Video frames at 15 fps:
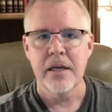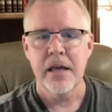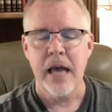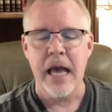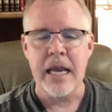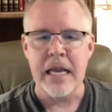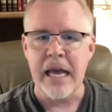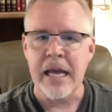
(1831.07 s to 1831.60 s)

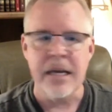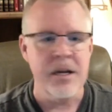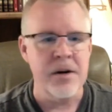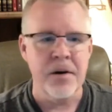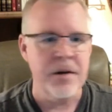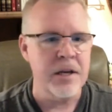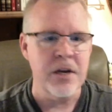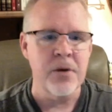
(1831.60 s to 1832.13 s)
And
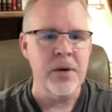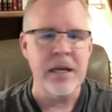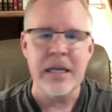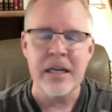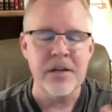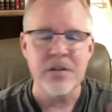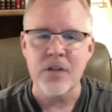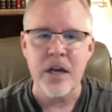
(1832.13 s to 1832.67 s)
you know, he
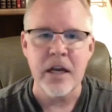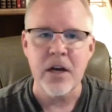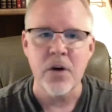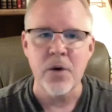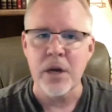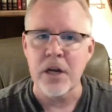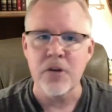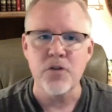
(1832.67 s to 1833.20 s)
didn't say,
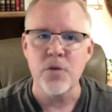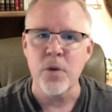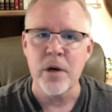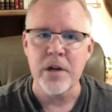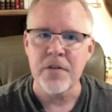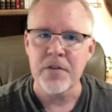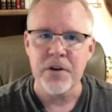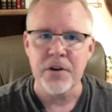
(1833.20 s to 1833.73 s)
go get
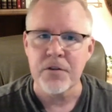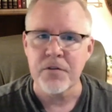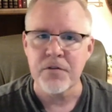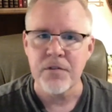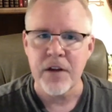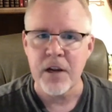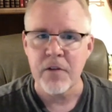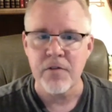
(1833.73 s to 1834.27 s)
20 of your
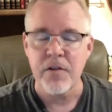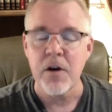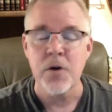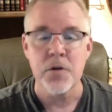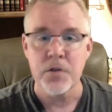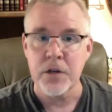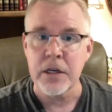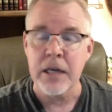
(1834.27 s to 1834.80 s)
fellow
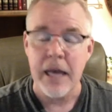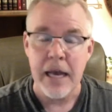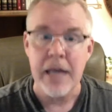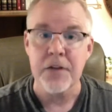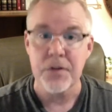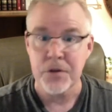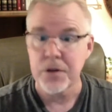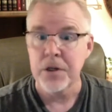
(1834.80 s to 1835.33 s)
folks in
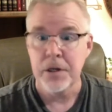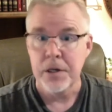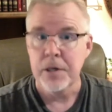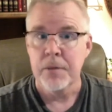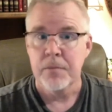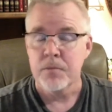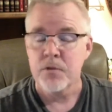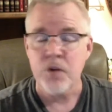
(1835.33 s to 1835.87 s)
case
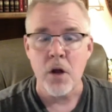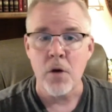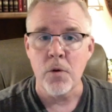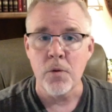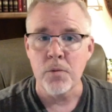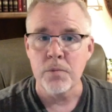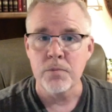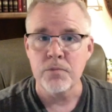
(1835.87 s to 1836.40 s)

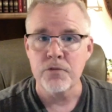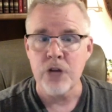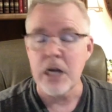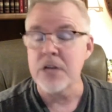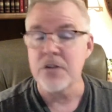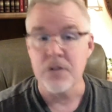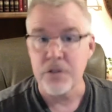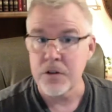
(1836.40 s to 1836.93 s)
Saul
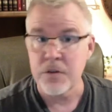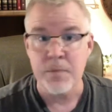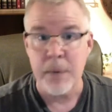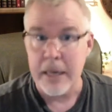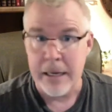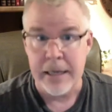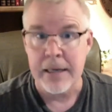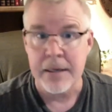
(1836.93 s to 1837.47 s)
changes his
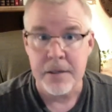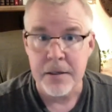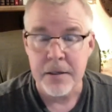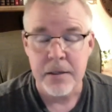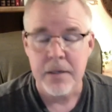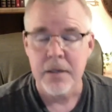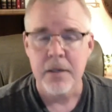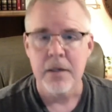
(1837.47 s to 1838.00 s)
mind.
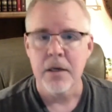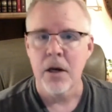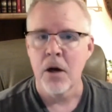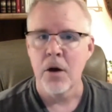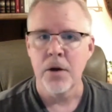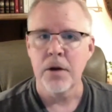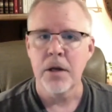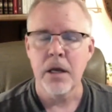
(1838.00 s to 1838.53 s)

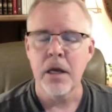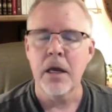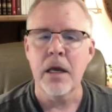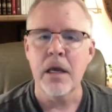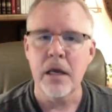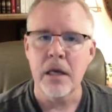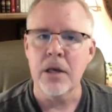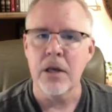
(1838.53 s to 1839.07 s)

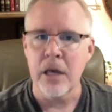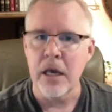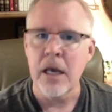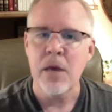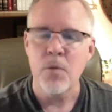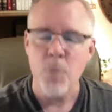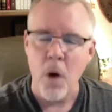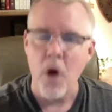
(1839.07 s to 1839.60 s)

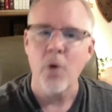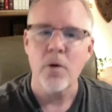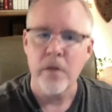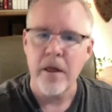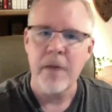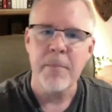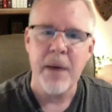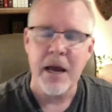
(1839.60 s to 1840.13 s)
He
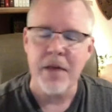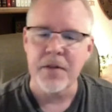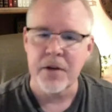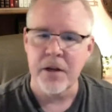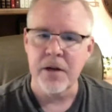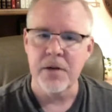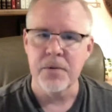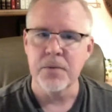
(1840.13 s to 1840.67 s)
walked that path
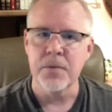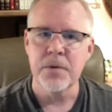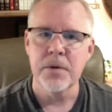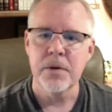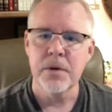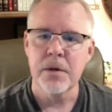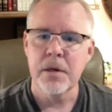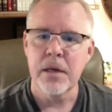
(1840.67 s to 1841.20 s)
alone.
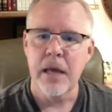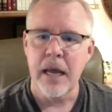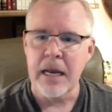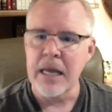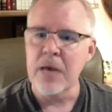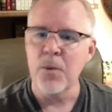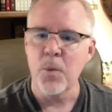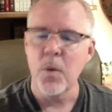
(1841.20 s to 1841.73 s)

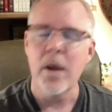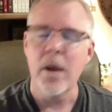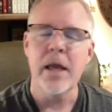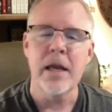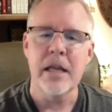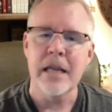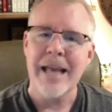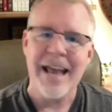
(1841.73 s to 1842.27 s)
And he
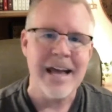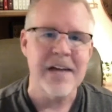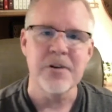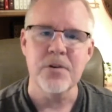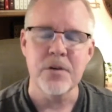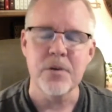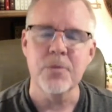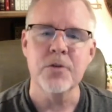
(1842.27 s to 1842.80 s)
went and
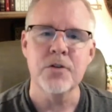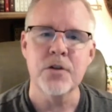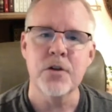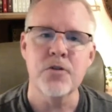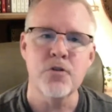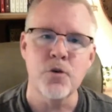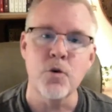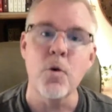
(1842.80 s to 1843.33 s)
handled it with
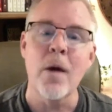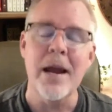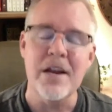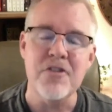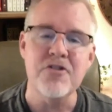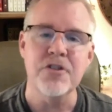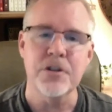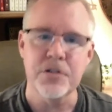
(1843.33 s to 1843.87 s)
such
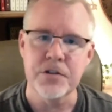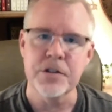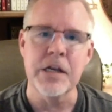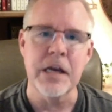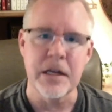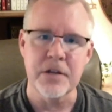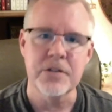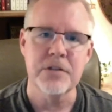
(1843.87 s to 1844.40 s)

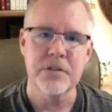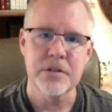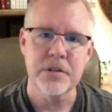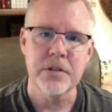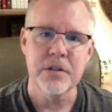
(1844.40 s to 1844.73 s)
graciousness.